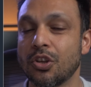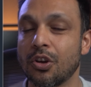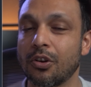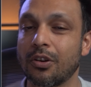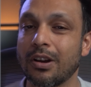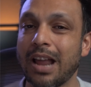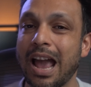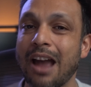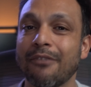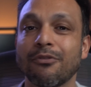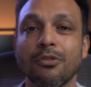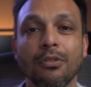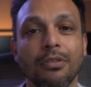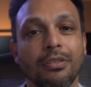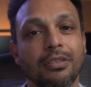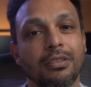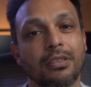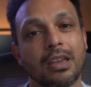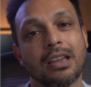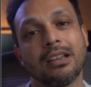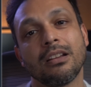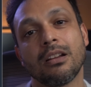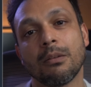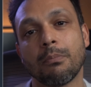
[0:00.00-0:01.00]
you're going to have to
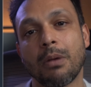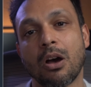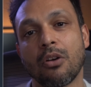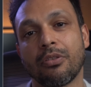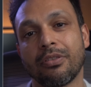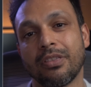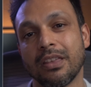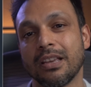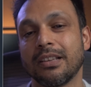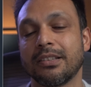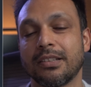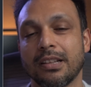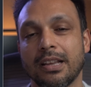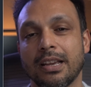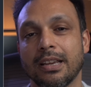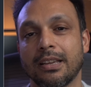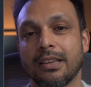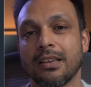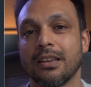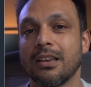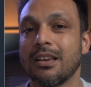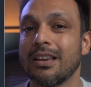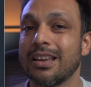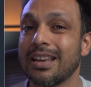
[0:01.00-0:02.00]
think about things
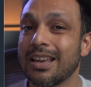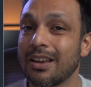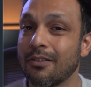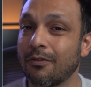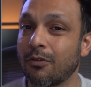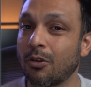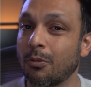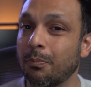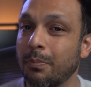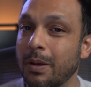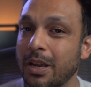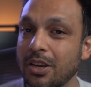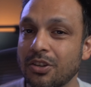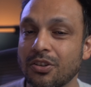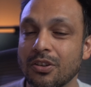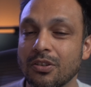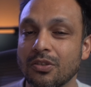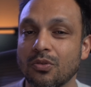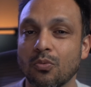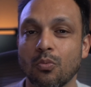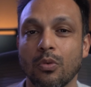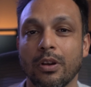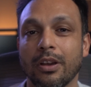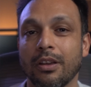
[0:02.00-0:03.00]
like, for
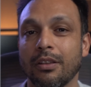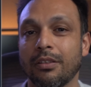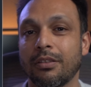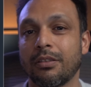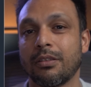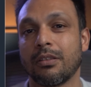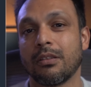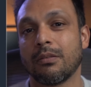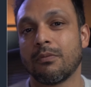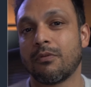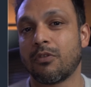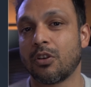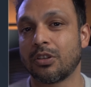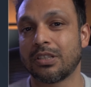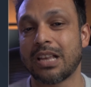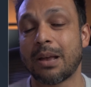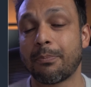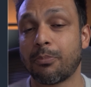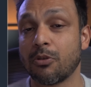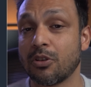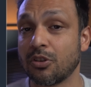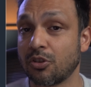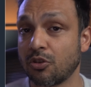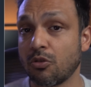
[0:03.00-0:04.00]
patients with, for
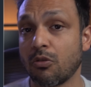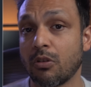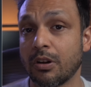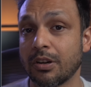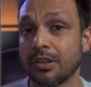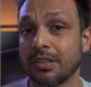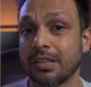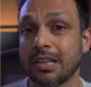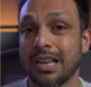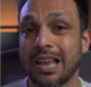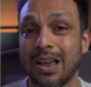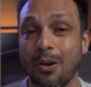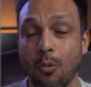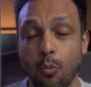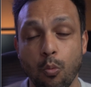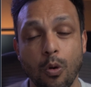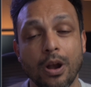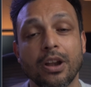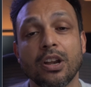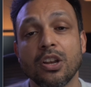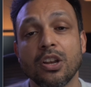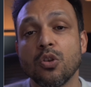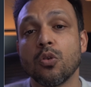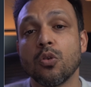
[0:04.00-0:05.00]
example, insurance,
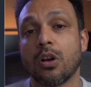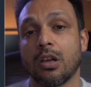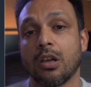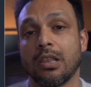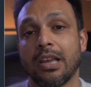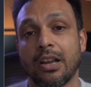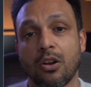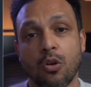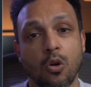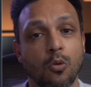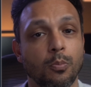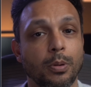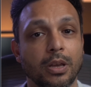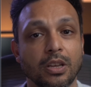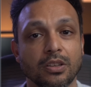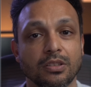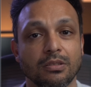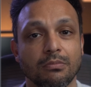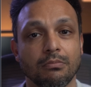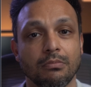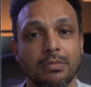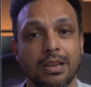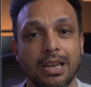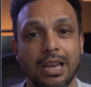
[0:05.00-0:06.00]
when do you collect
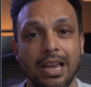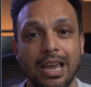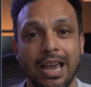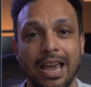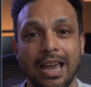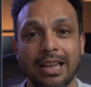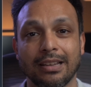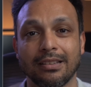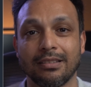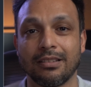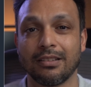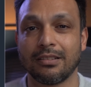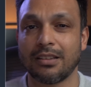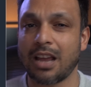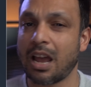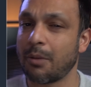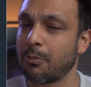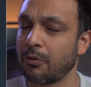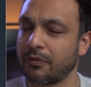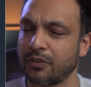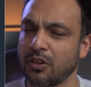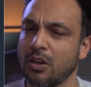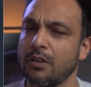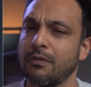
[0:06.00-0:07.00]
copays? At the time
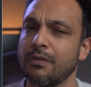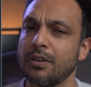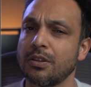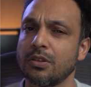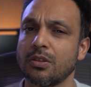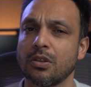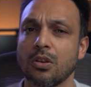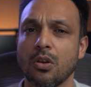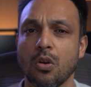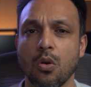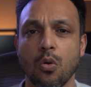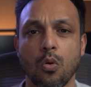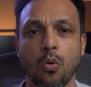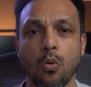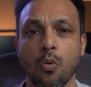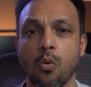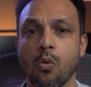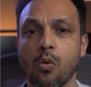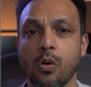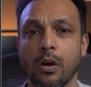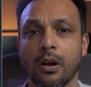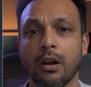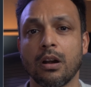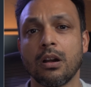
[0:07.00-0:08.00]
of service
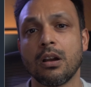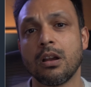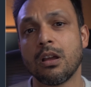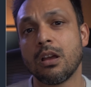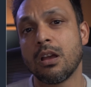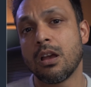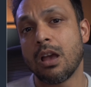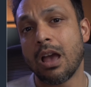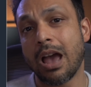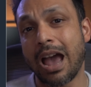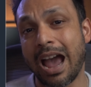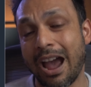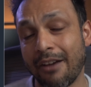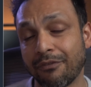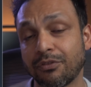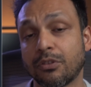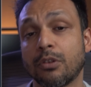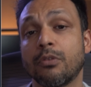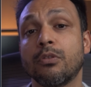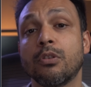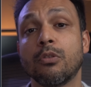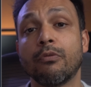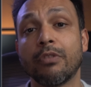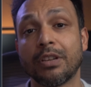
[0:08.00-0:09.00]
or
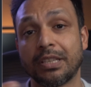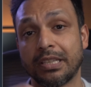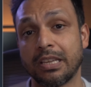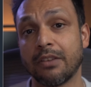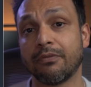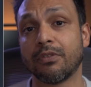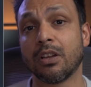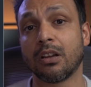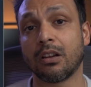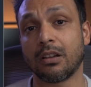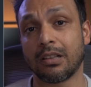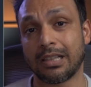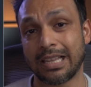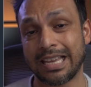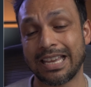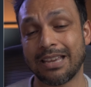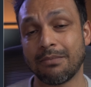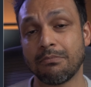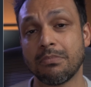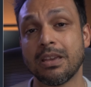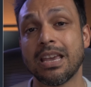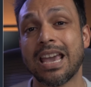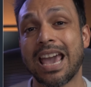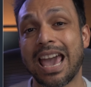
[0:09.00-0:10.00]
after you receive the
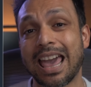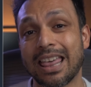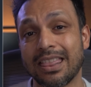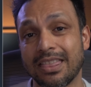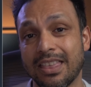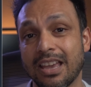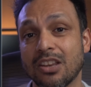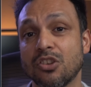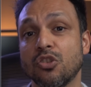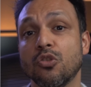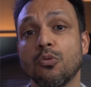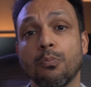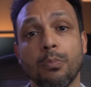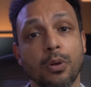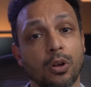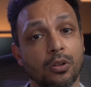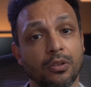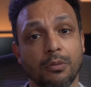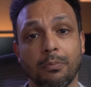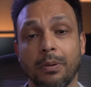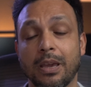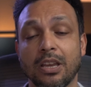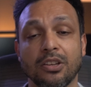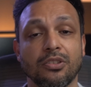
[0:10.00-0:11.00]
claim and then you bill
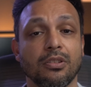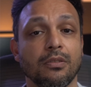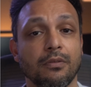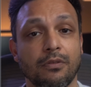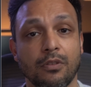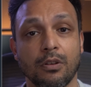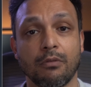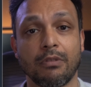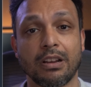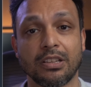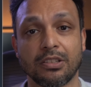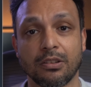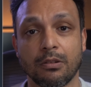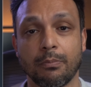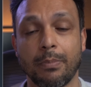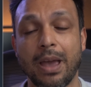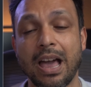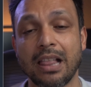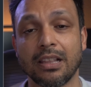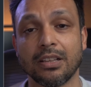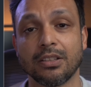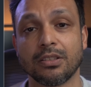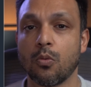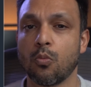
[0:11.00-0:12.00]
the patient for the rest of the
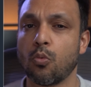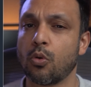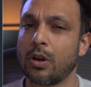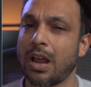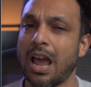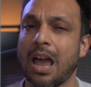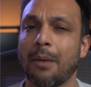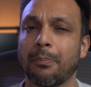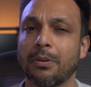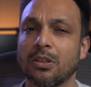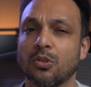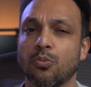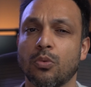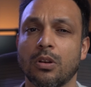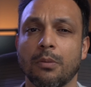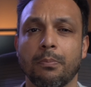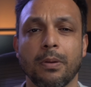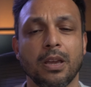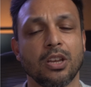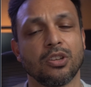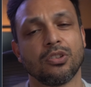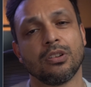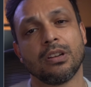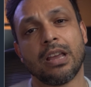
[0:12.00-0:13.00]
balance? What happens when a
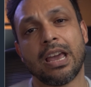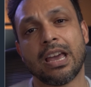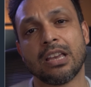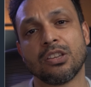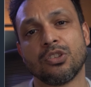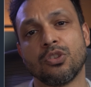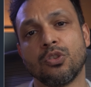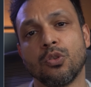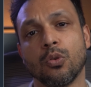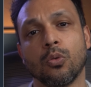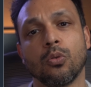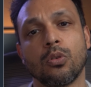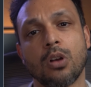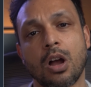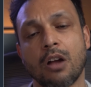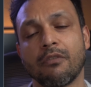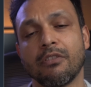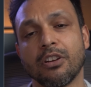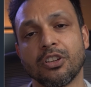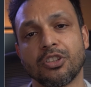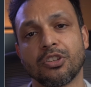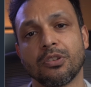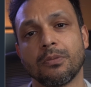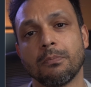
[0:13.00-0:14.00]
patient has dual
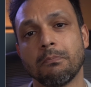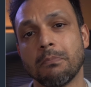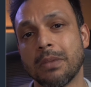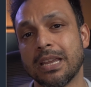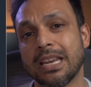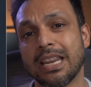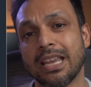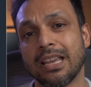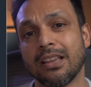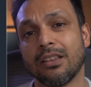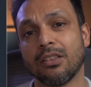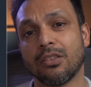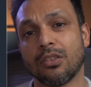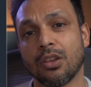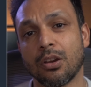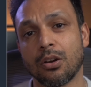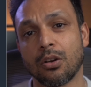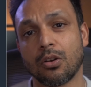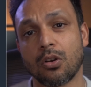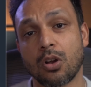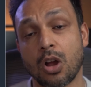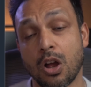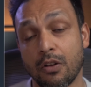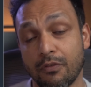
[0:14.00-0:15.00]
coverage, meaning
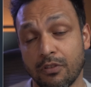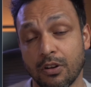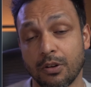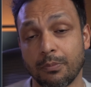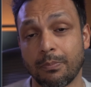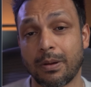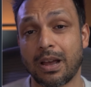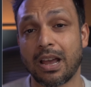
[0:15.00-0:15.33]
they're covered